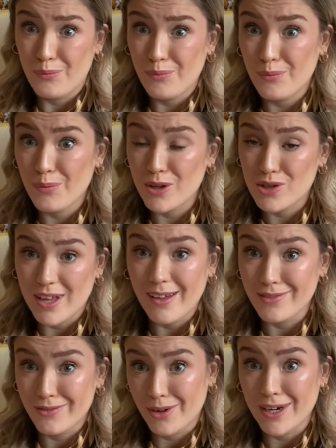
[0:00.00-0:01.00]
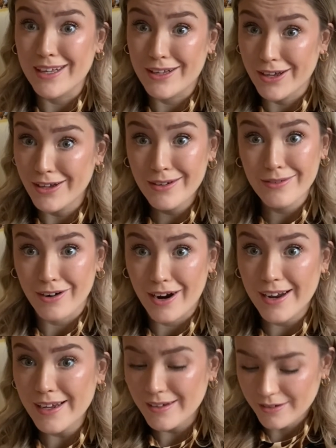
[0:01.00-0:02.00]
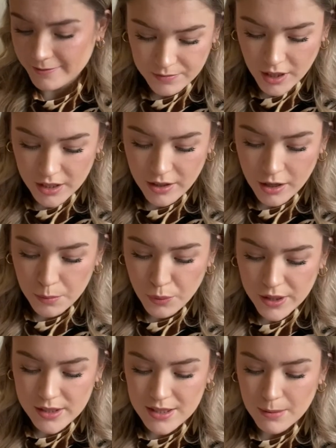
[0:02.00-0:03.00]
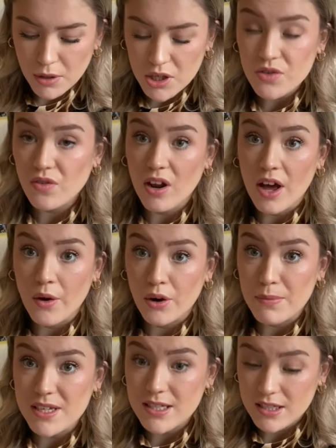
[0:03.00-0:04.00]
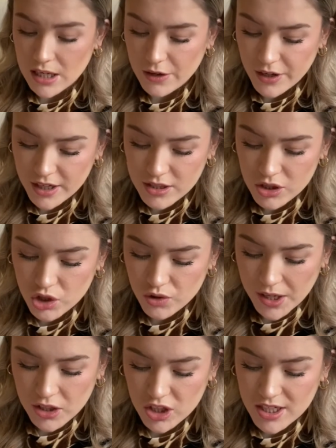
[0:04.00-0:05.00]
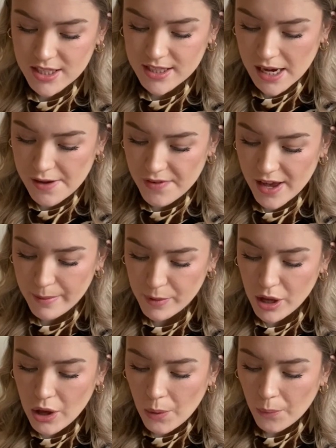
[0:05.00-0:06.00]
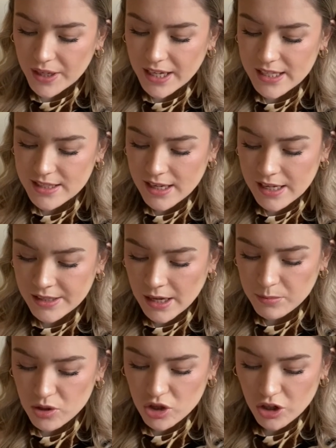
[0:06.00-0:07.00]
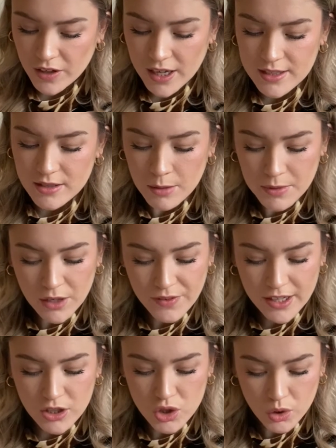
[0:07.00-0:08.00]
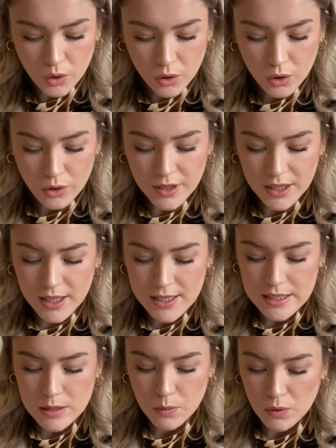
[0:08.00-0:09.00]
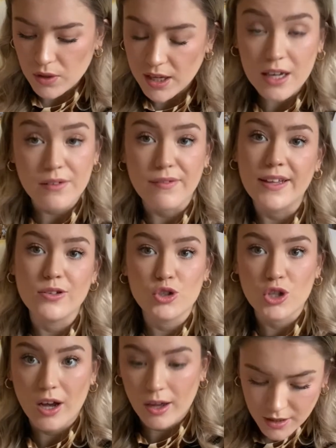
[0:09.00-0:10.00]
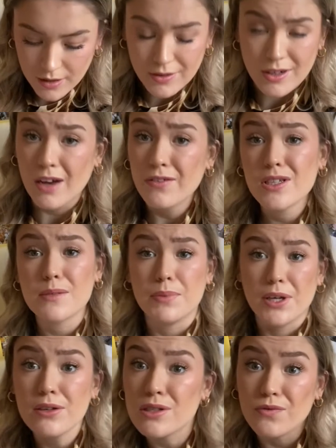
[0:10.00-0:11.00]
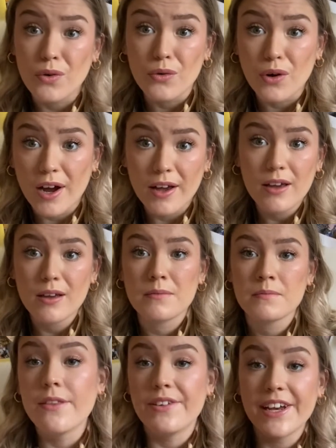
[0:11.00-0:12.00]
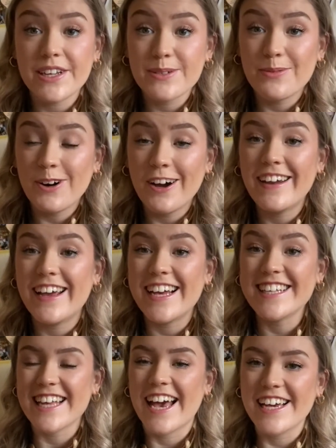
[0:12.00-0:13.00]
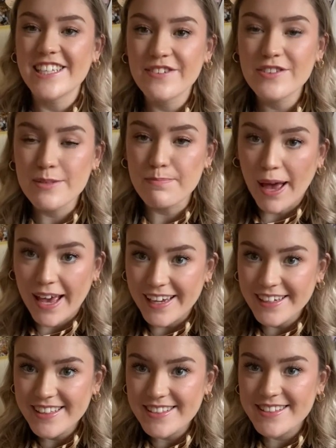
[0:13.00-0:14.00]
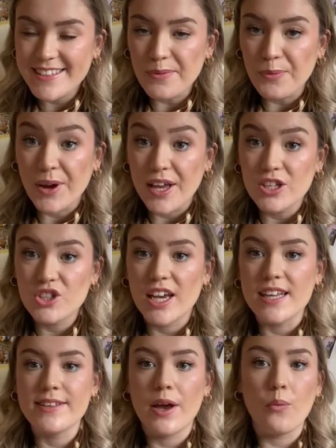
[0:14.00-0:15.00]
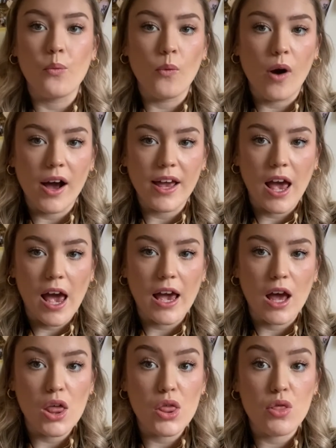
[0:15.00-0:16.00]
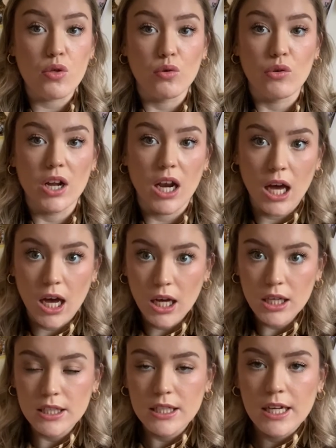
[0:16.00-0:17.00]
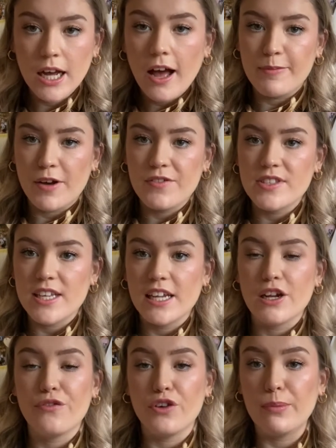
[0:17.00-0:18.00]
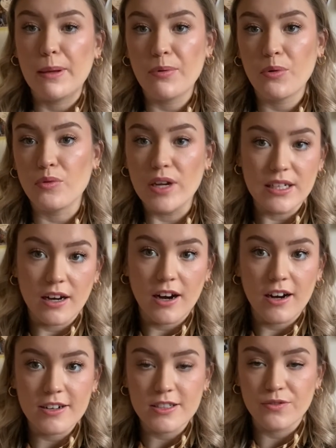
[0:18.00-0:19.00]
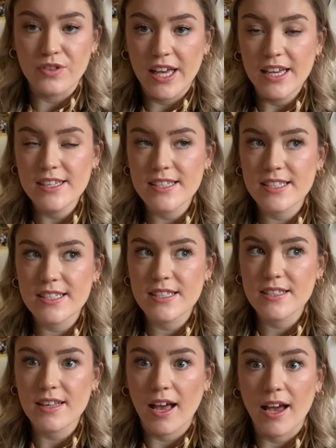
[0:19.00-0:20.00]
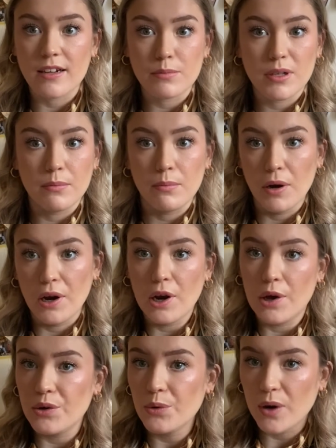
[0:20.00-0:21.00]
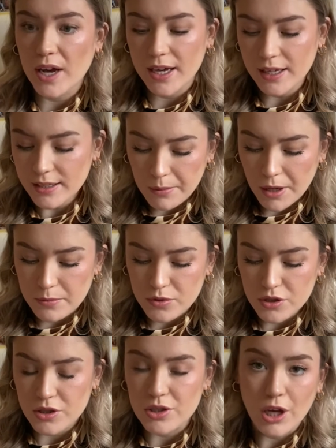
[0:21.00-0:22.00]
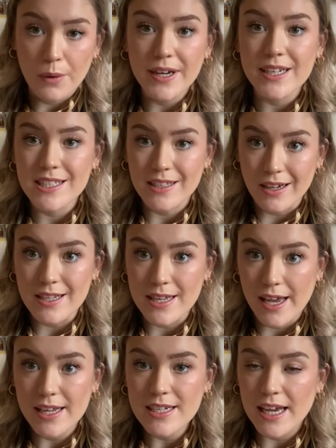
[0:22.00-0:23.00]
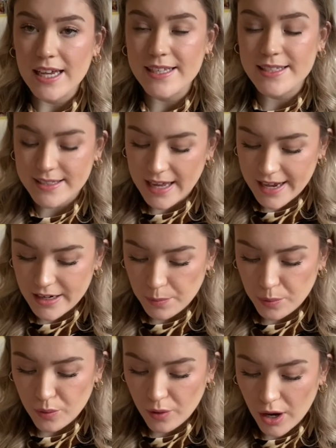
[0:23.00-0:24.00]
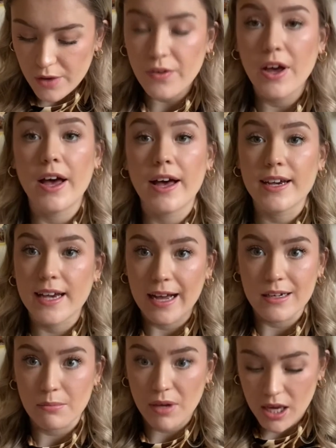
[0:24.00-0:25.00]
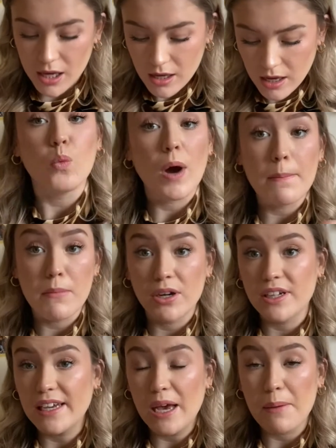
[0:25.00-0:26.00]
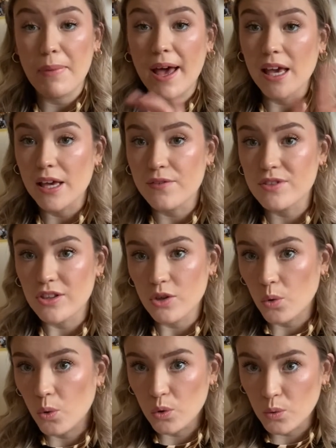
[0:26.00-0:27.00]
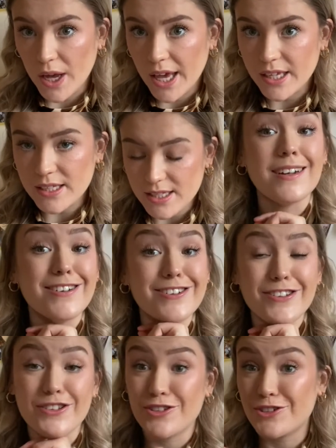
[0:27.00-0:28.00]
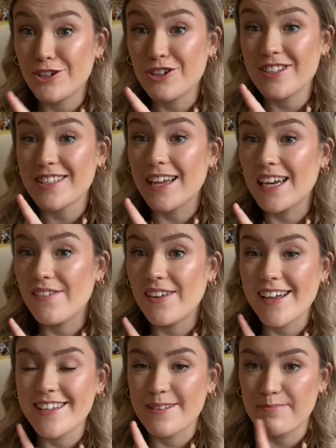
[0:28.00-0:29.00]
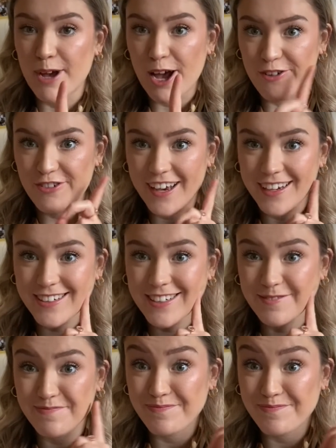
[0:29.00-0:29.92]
Which sounds really good, right? A young prince must rely on a mysterious stranger to save him when he is kidnapped during his coming-of-age tour in this swoony adventure. The cover is beautiful, right? The next one is Ace of Spades, which is a YA thriller. I've seen a few people read arcs of this and been blown away. I'm so excited. It's set in a private academy where money paves the hallways and the students are never less than perfect.